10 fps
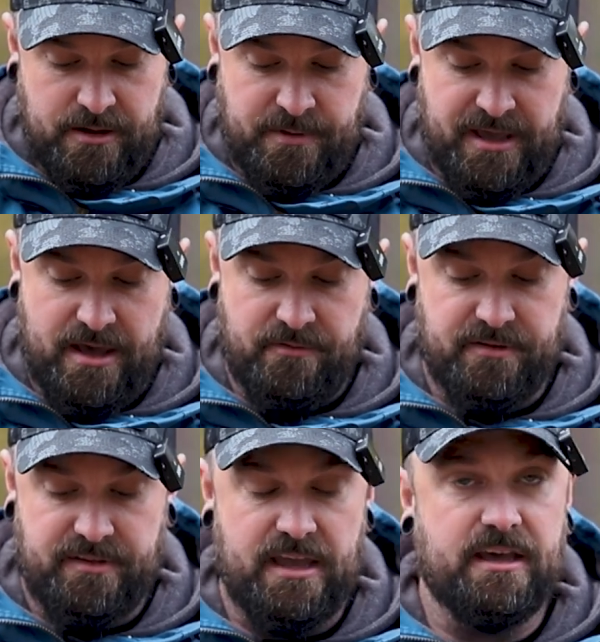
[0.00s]
my
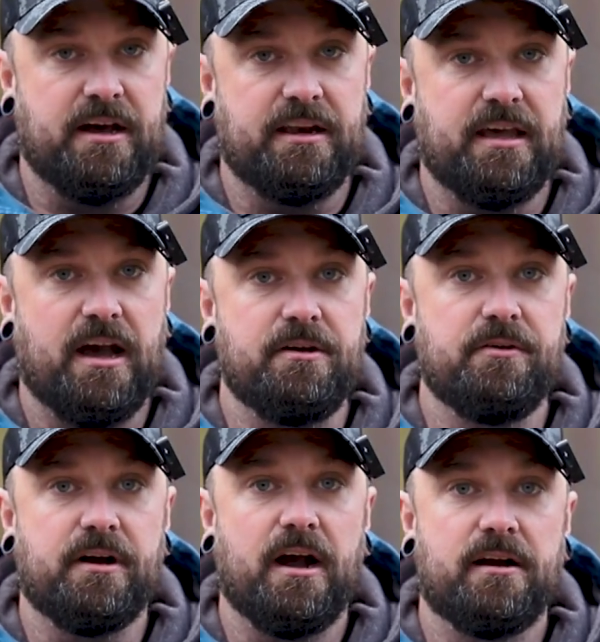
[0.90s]
everyday kind of carry,
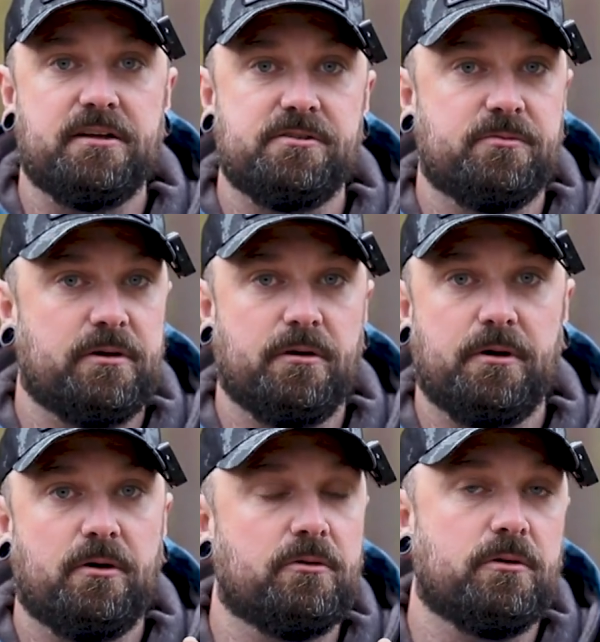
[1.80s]
regardless of whether I'm
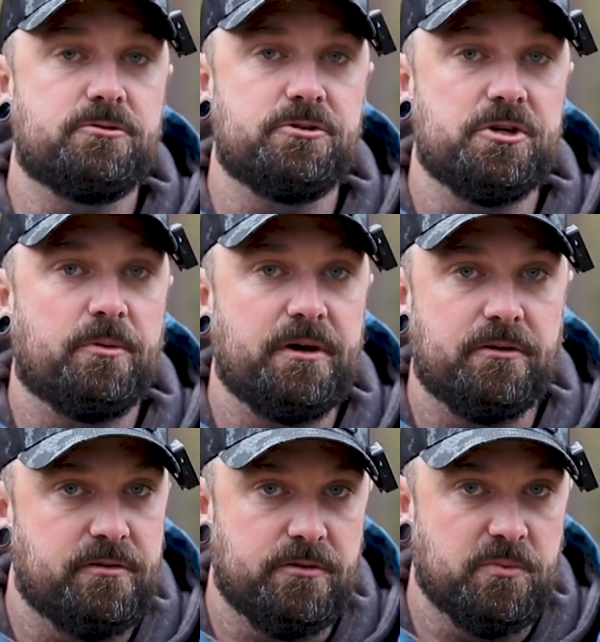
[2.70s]
going grocery shopping or
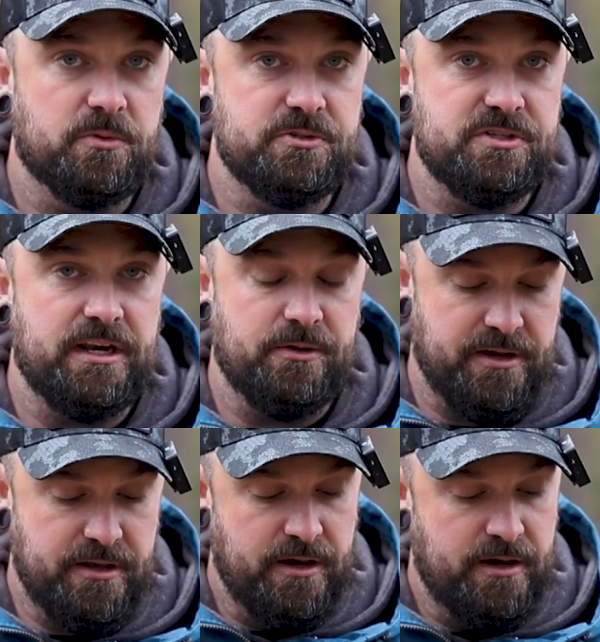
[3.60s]
to the woods
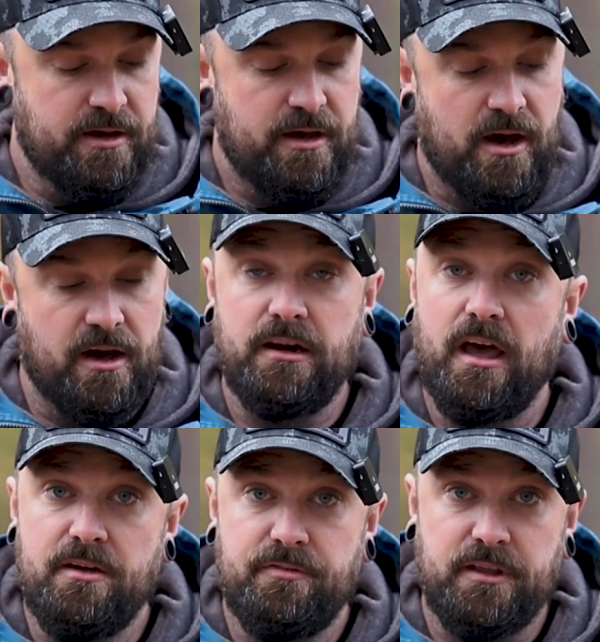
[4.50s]
anyway. A
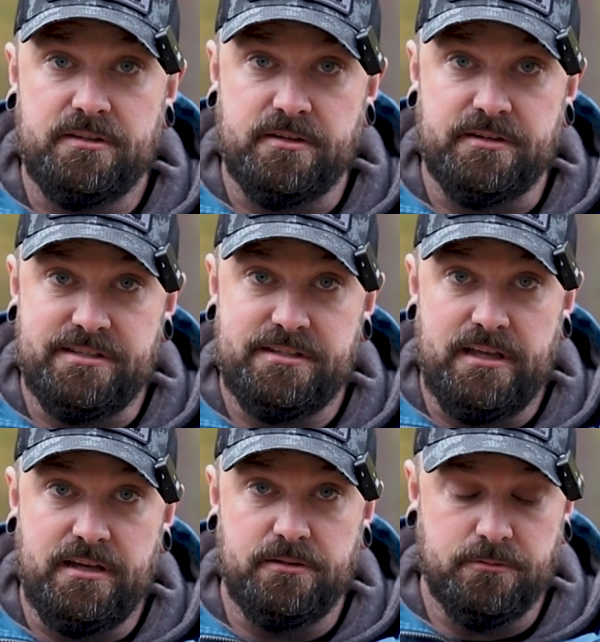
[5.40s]
knife that's on a
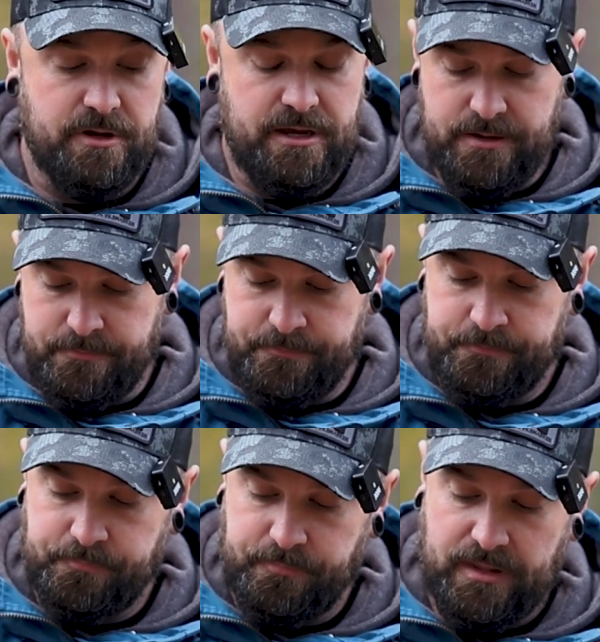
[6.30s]
steel ring,
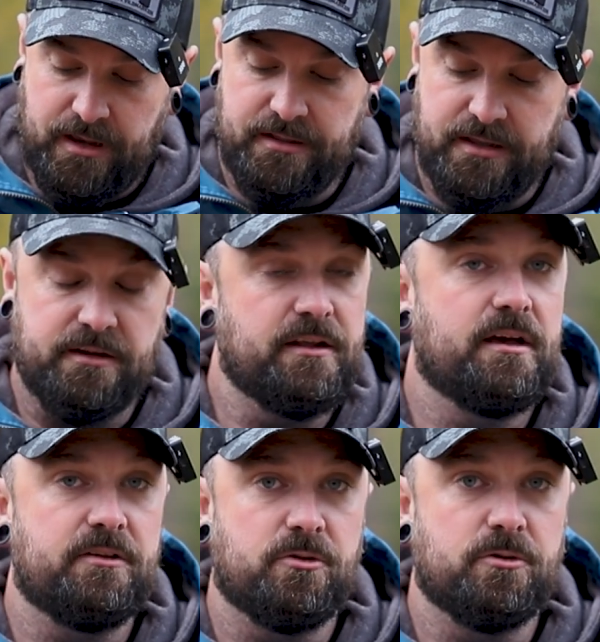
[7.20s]
and then
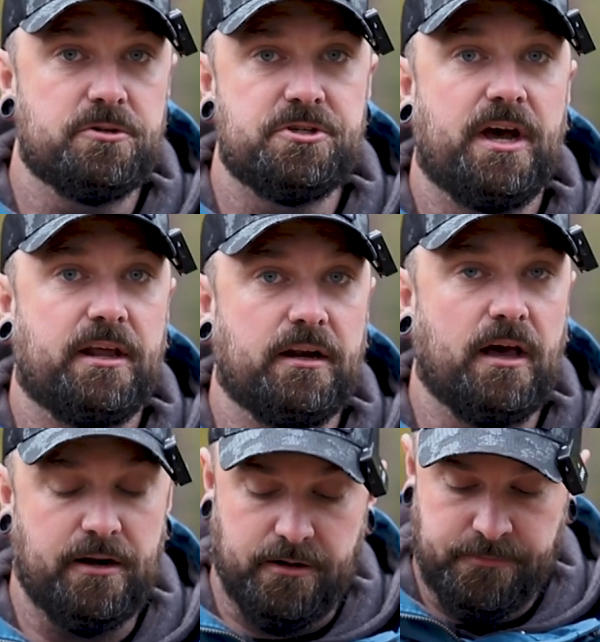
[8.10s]
a torch and a
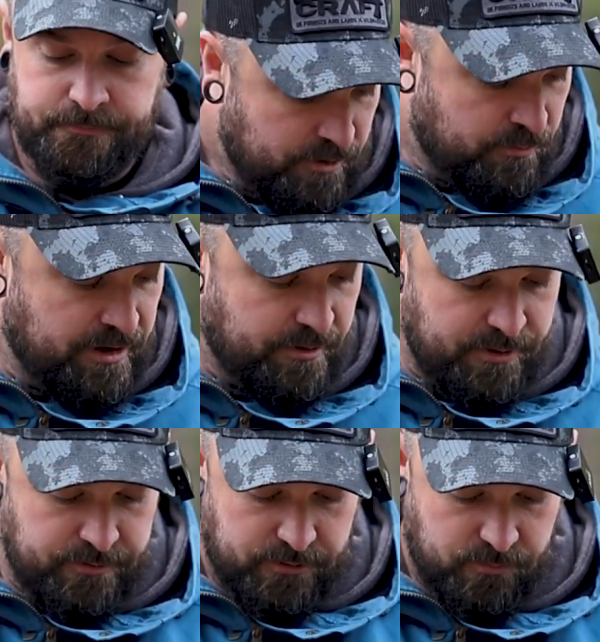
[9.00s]
lighter. When I'm
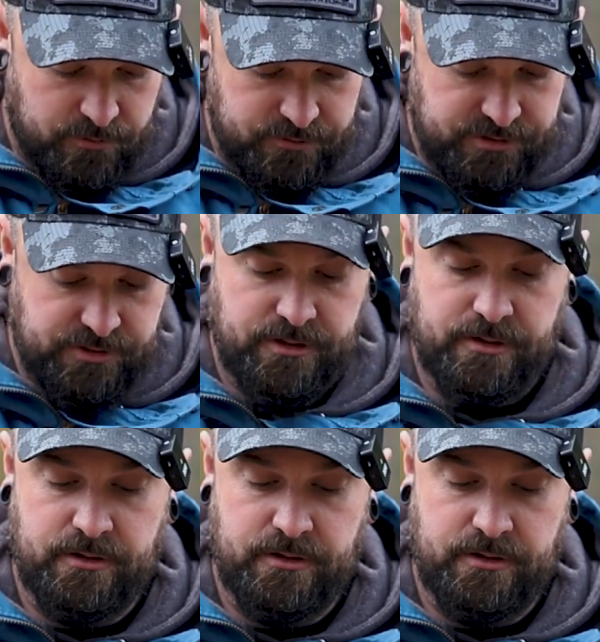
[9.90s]
out in the woods,